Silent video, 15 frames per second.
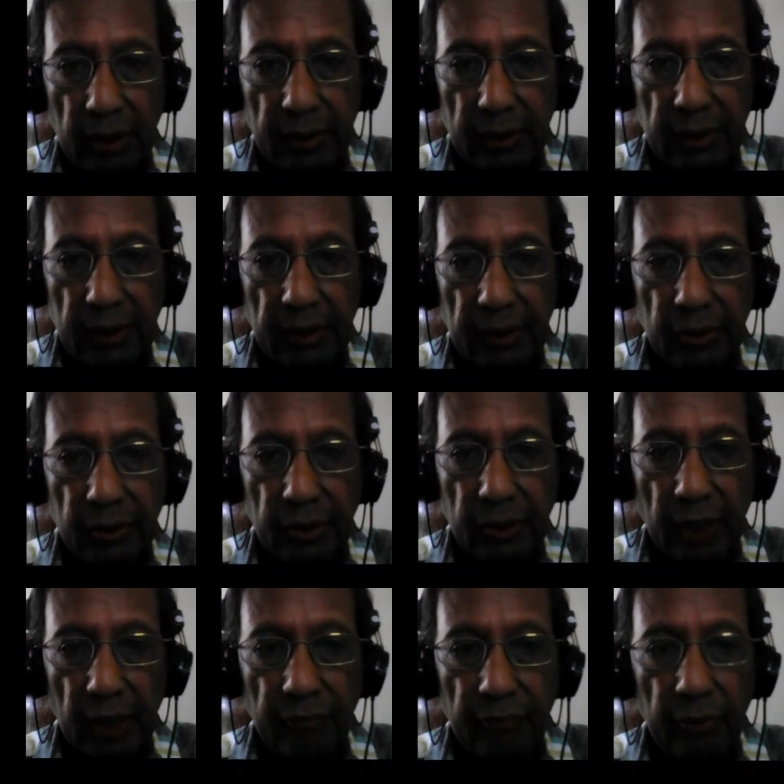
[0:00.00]
And so
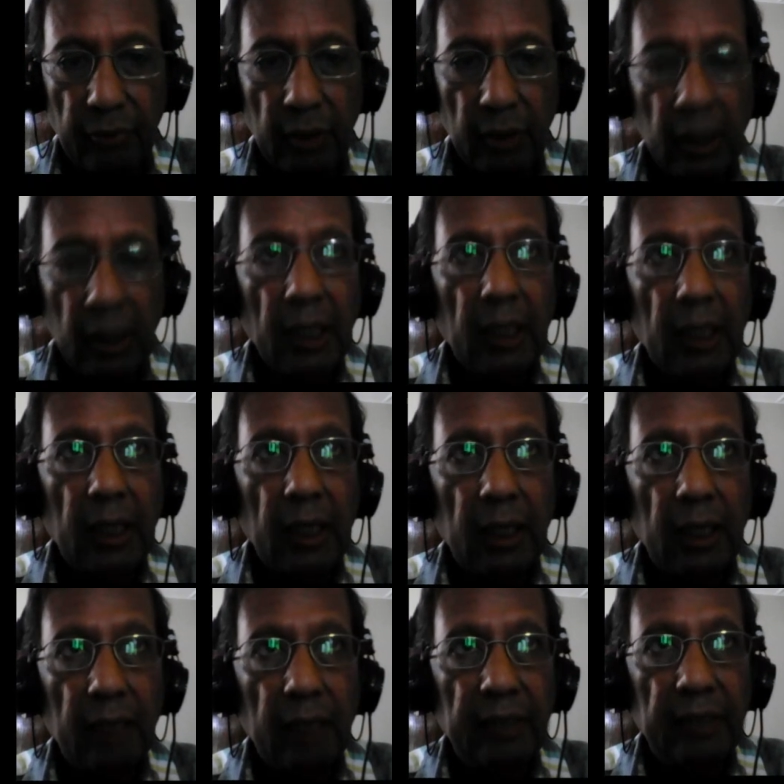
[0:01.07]
therefore,
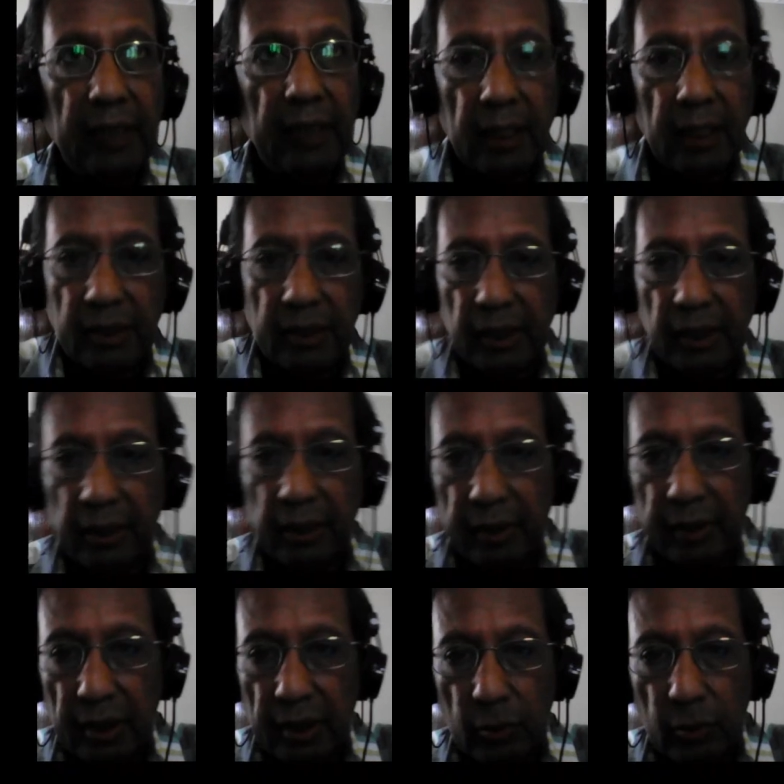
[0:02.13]
when there are
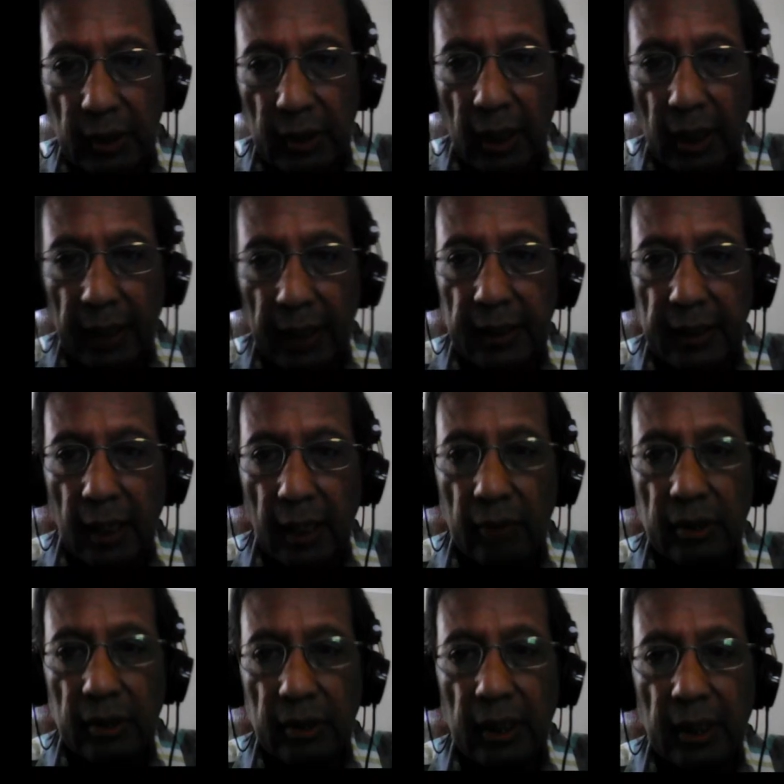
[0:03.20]
securities with high
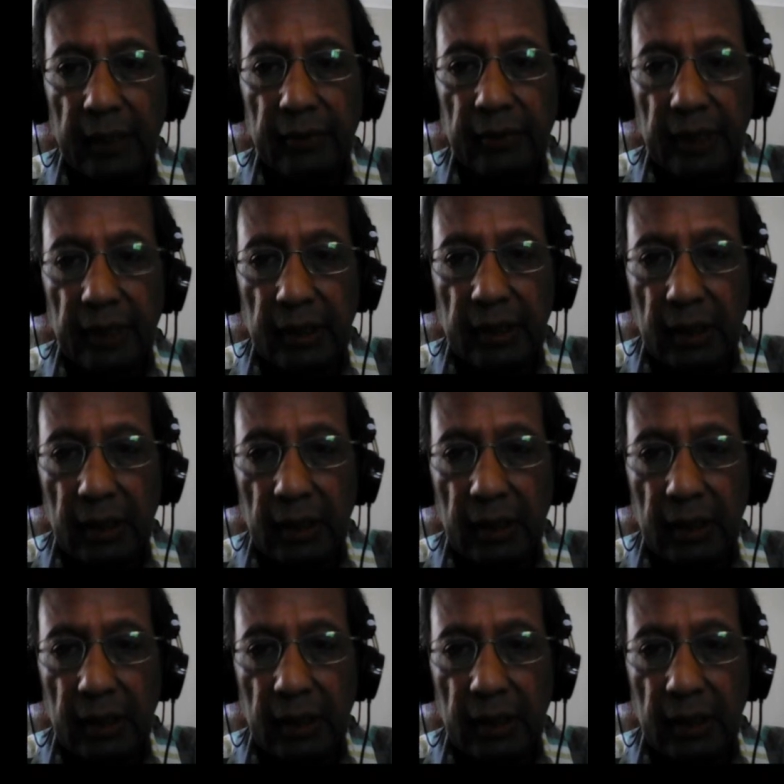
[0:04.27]
downside risk,